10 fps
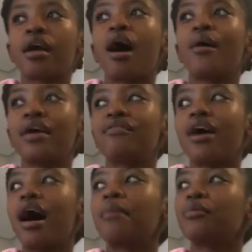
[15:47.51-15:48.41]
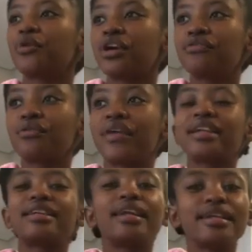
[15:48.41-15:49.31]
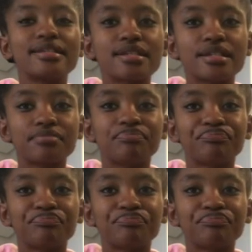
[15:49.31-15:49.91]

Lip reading: However, I'm grateful that at least